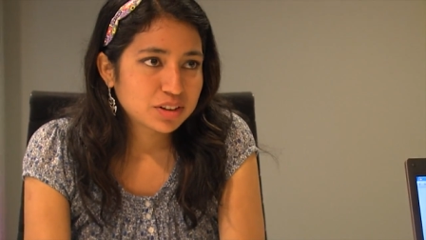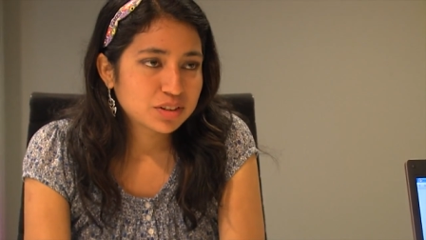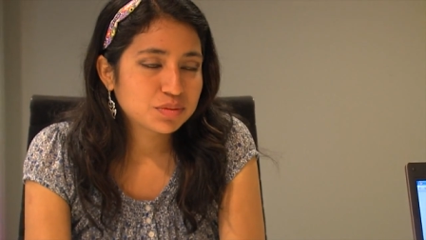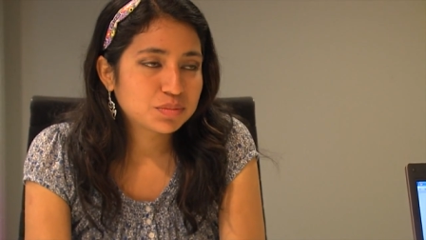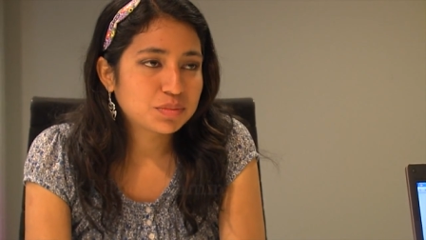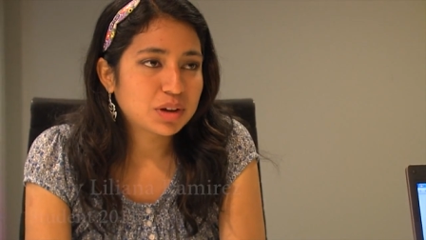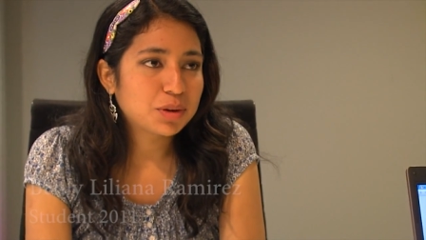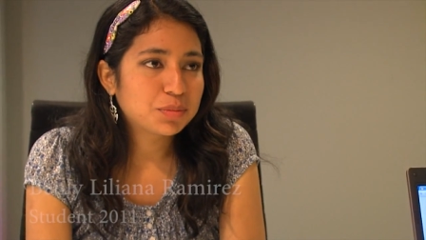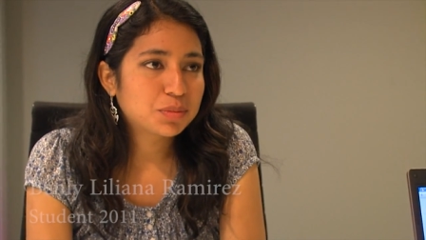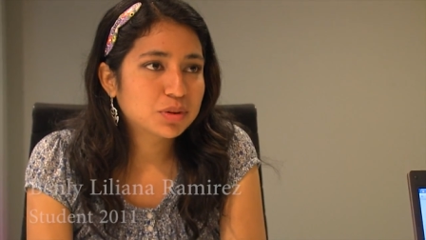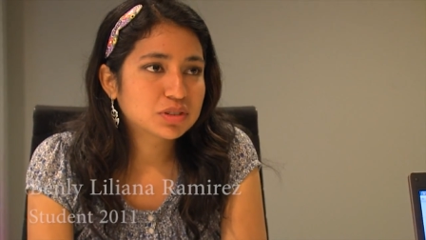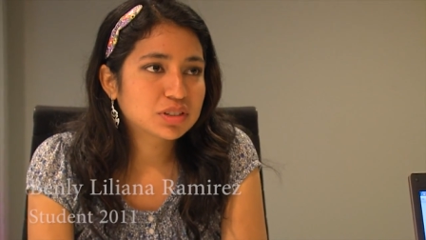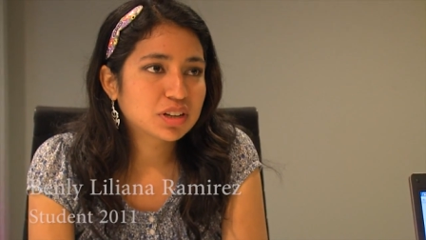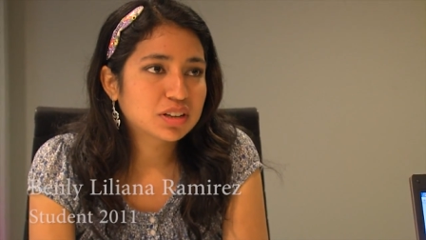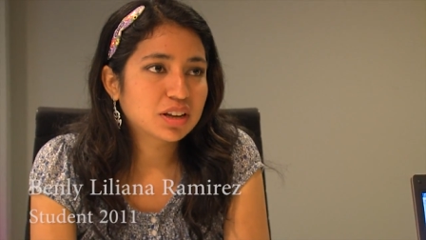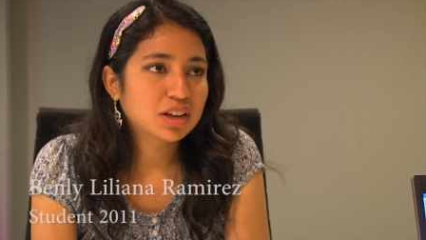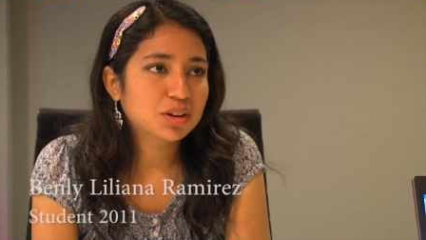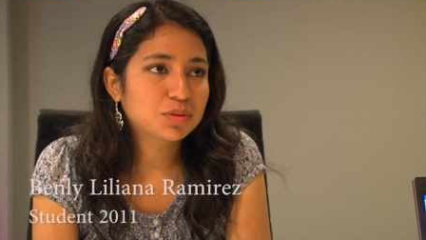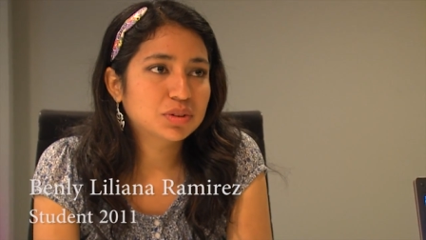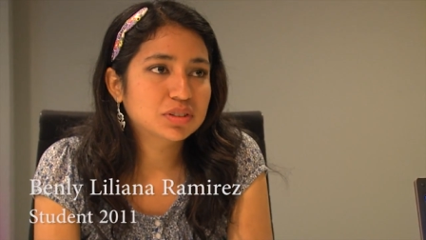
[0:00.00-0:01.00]
my boss
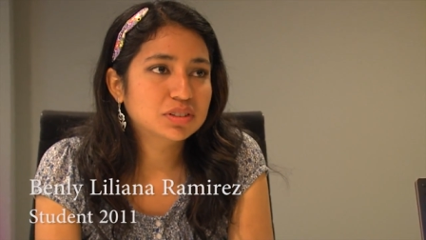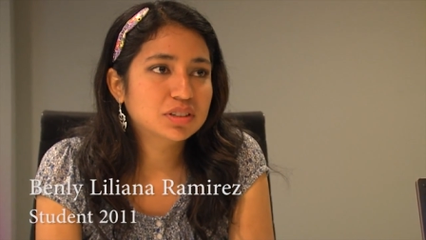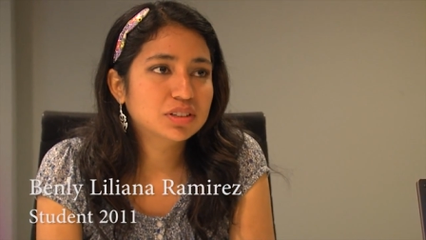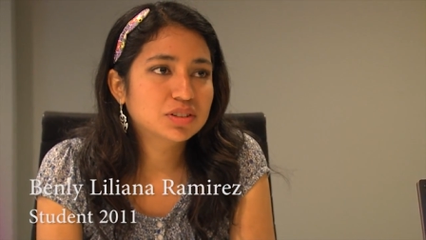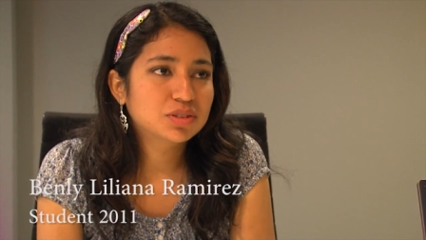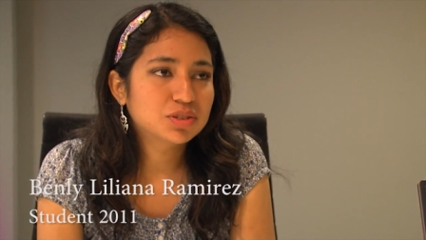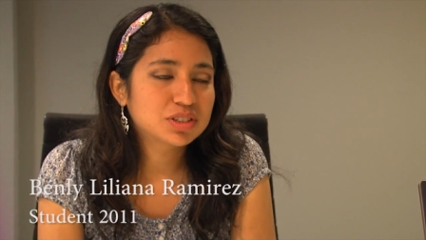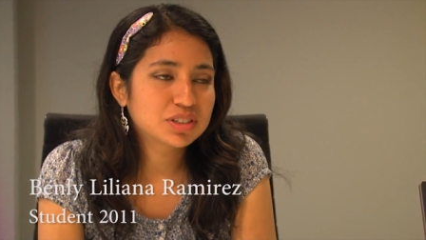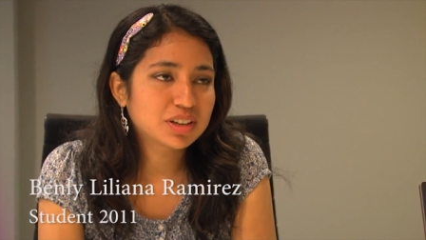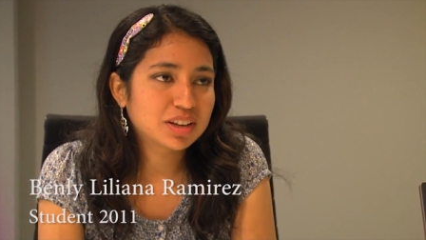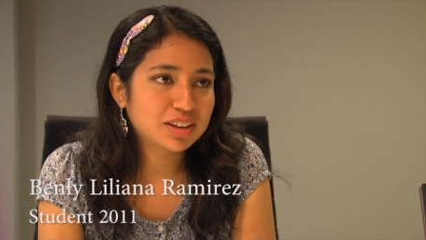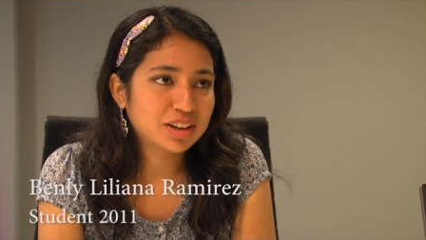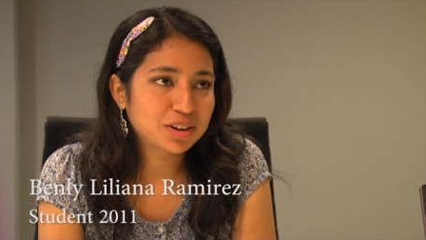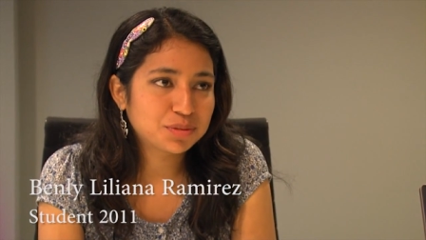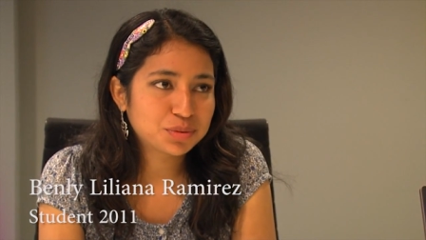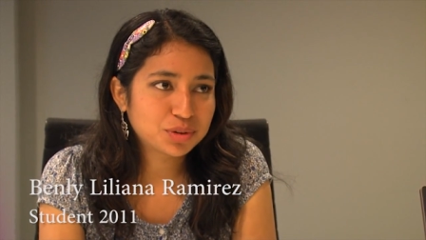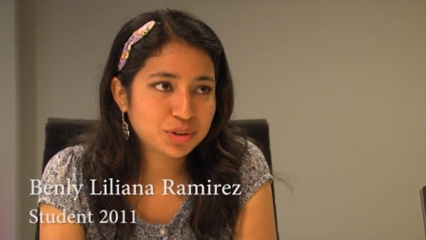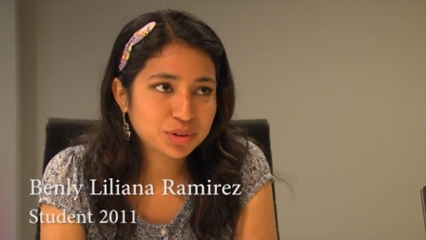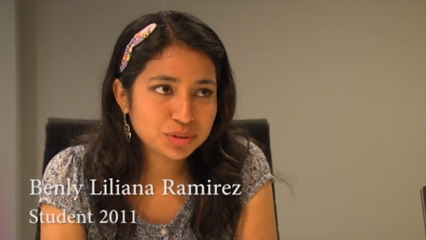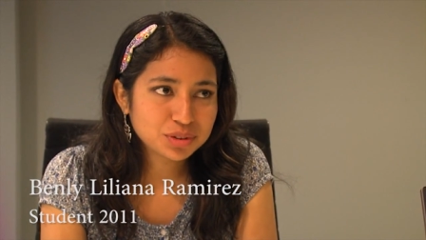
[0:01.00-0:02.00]
that I wanted to study
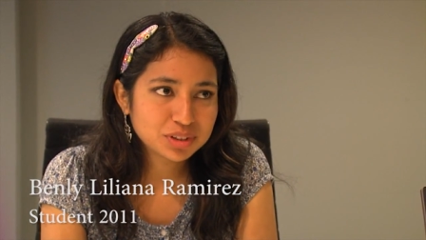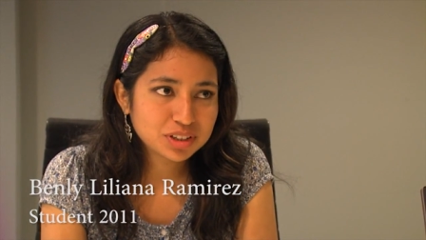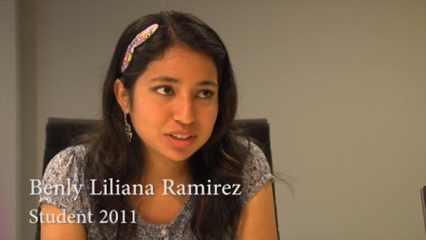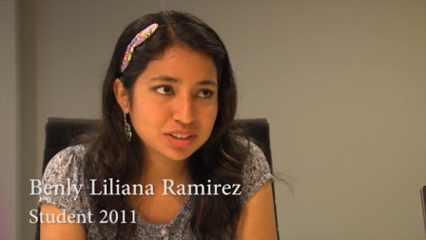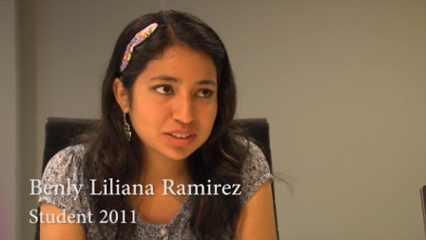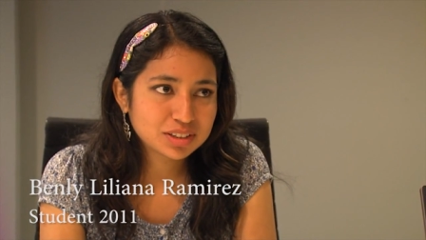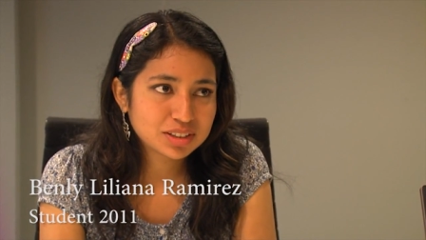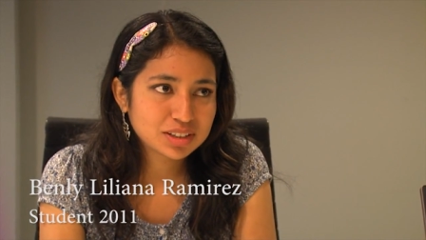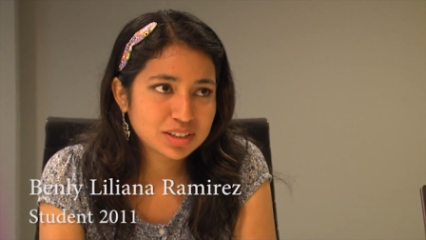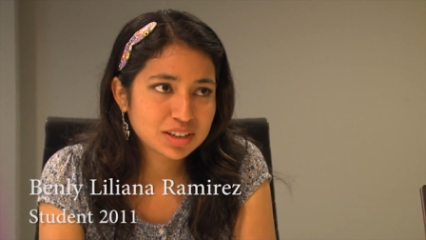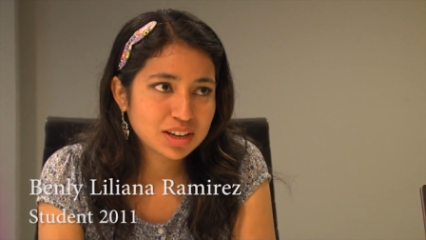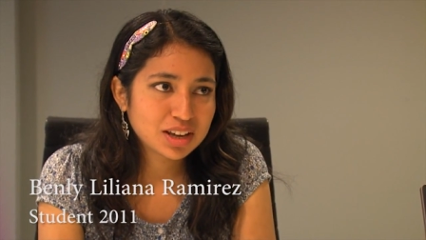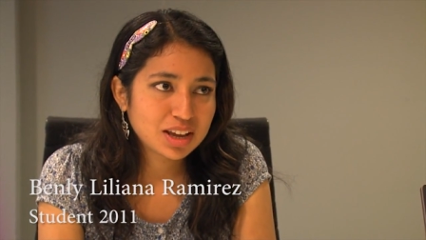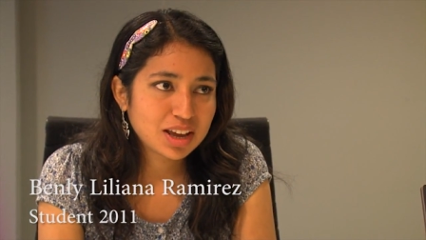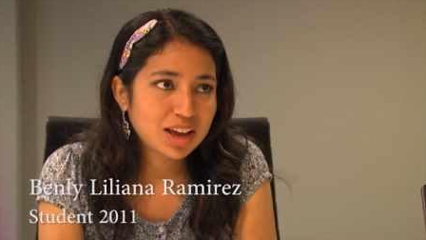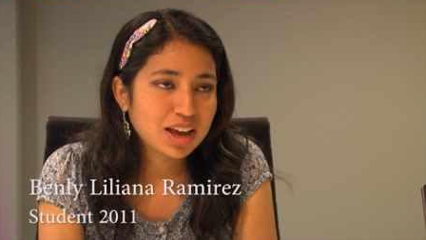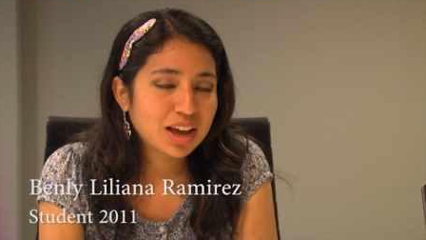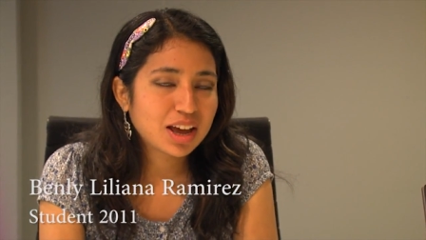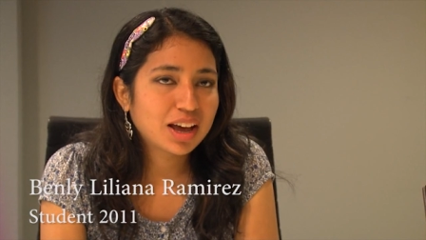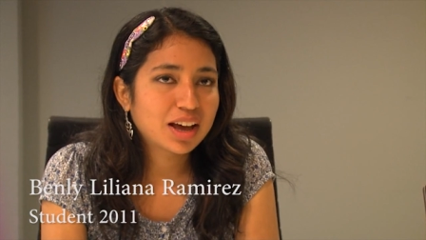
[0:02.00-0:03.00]
abroad,
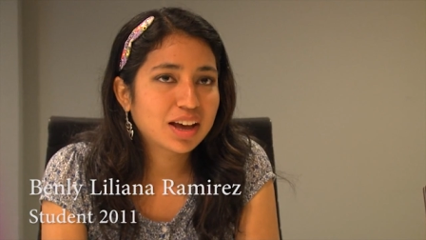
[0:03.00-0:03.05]
mm-hmm.